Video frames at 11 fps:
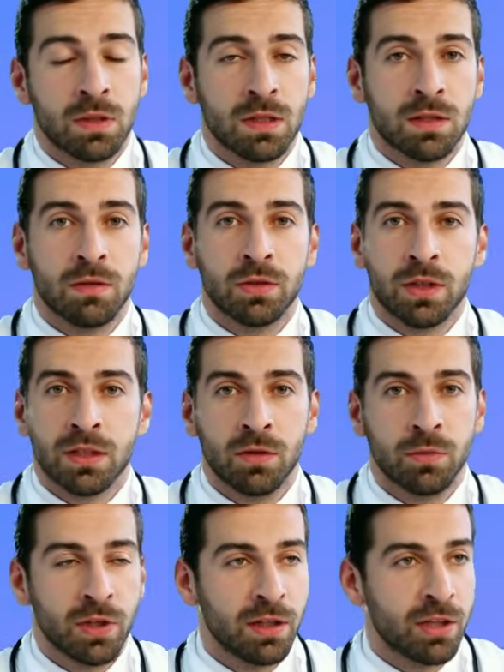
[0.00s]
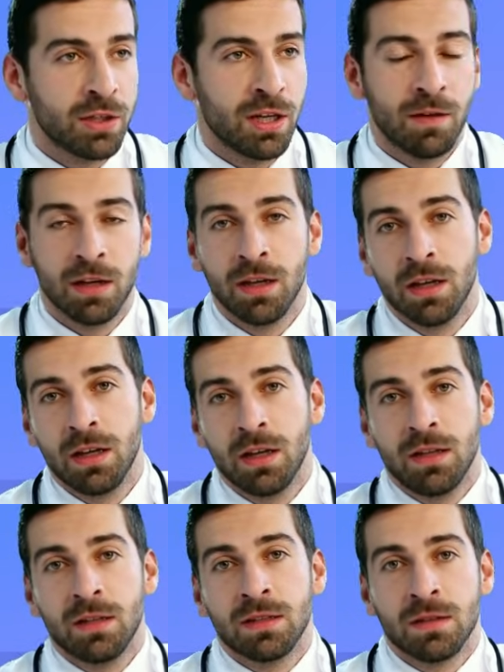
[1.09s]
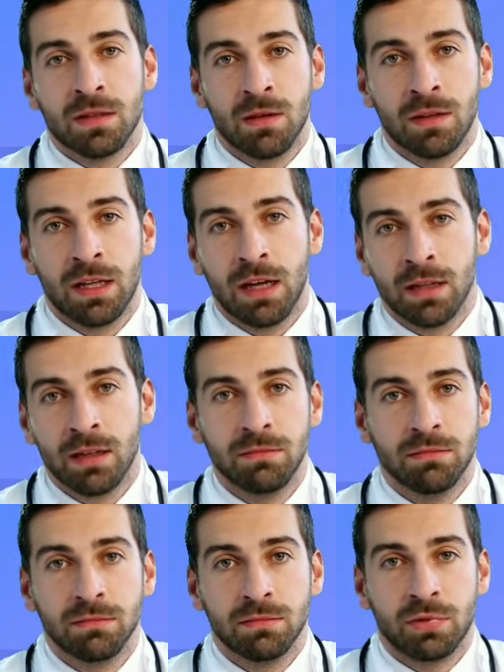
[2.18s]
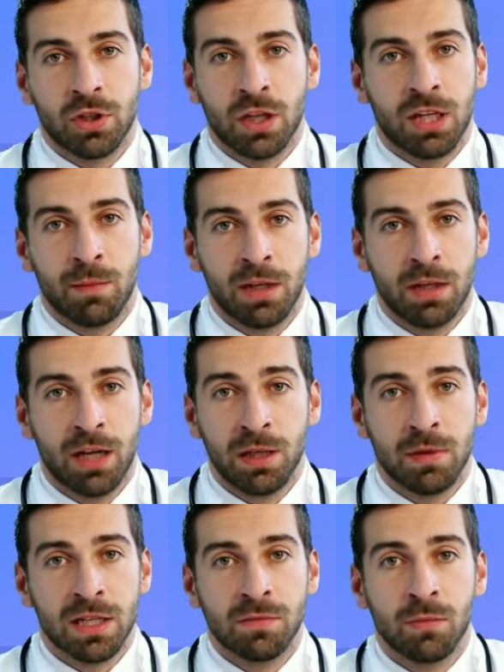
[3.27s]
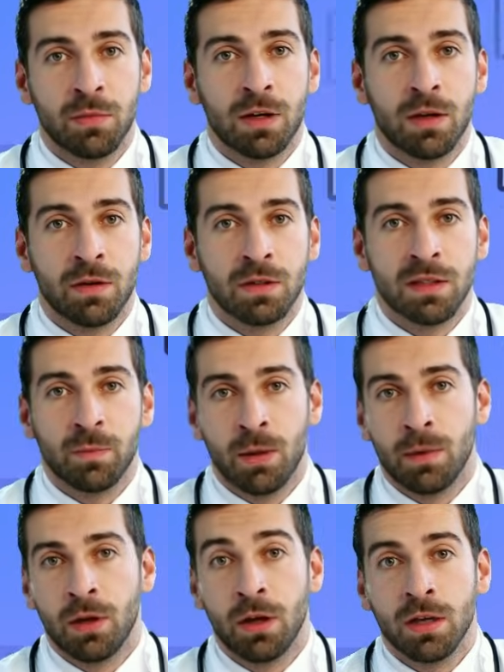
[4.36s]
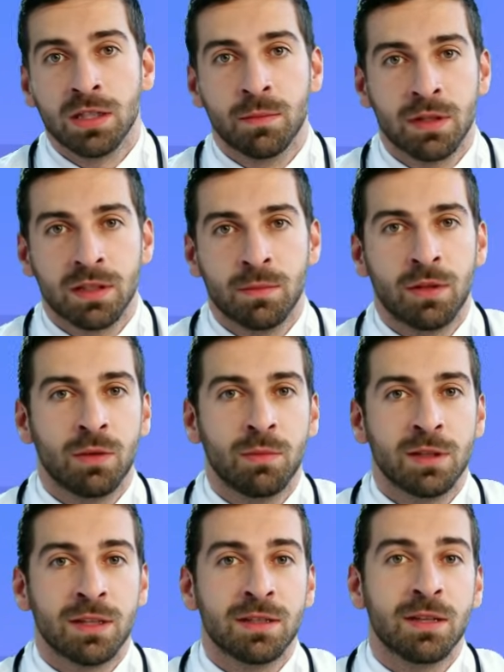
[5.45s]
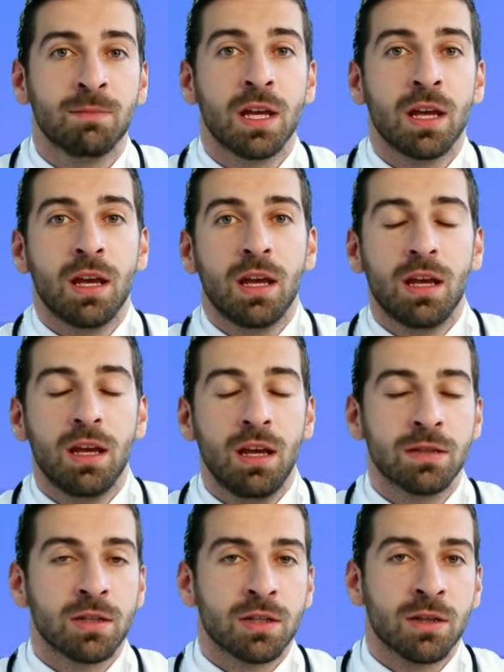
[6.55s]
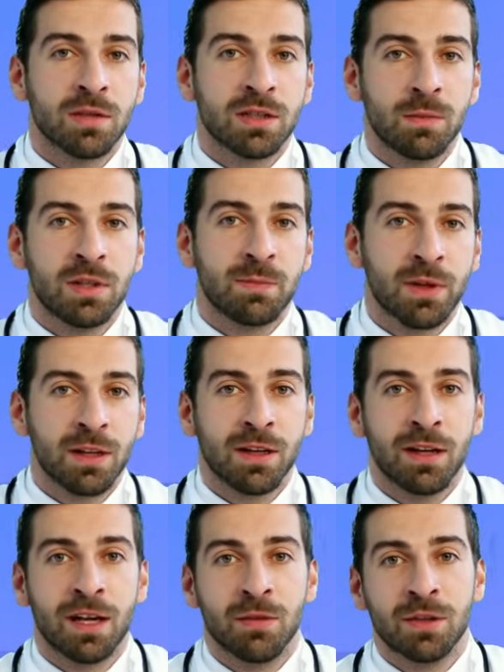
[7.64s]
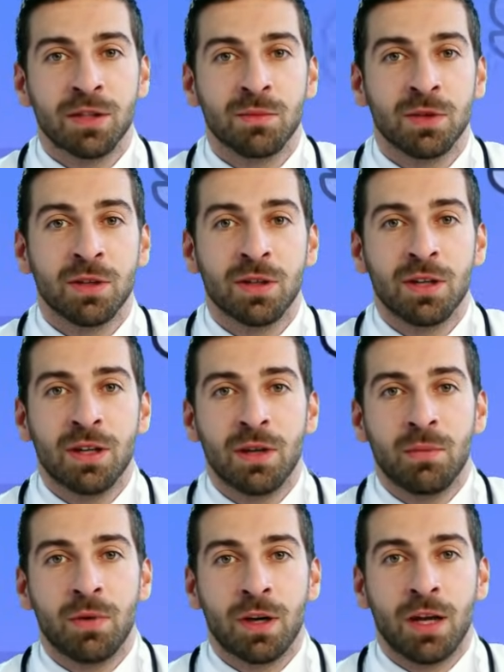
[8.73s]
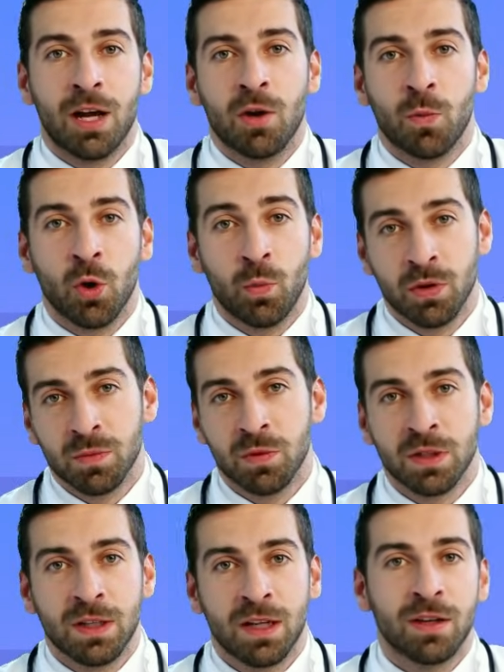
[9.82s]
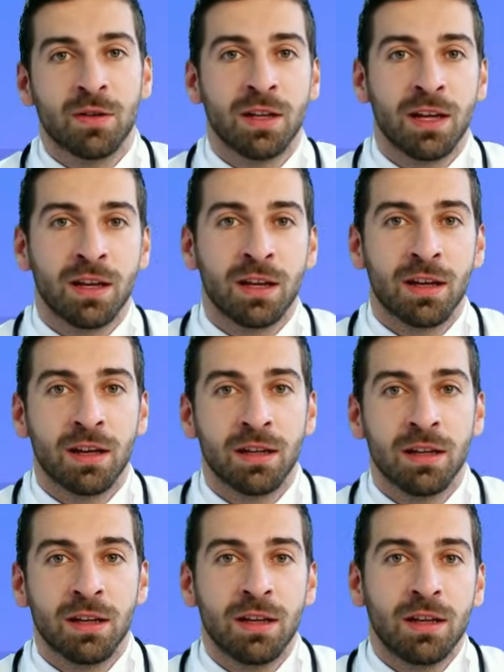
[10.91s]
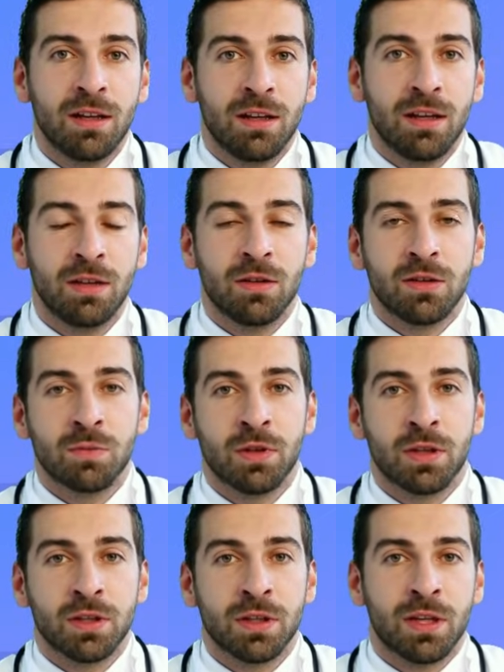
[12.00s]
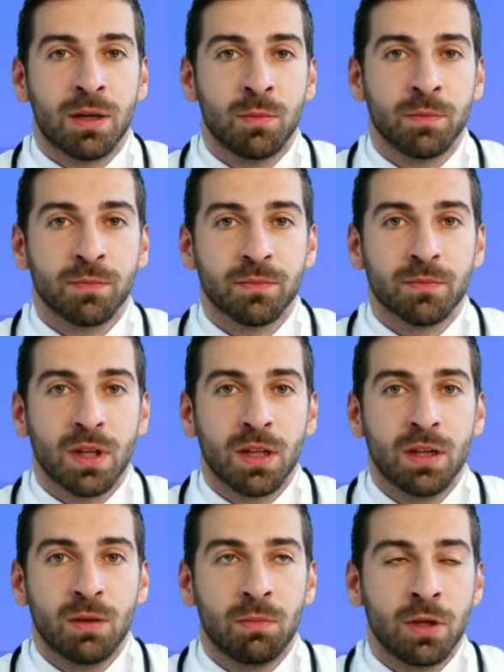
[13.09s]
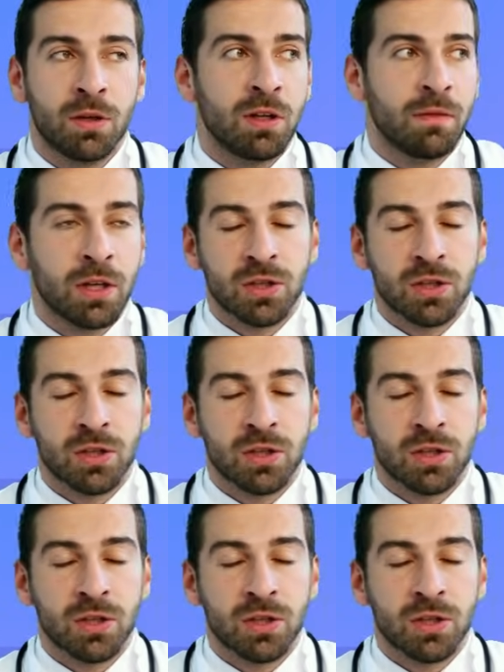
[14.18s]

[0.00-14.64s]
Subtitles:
also lifts your mood, sharpens your memory, and helps you sleep better. Why is B12 deficiency so common in seniors? As we age, our stomachs produce less acid, making it harder to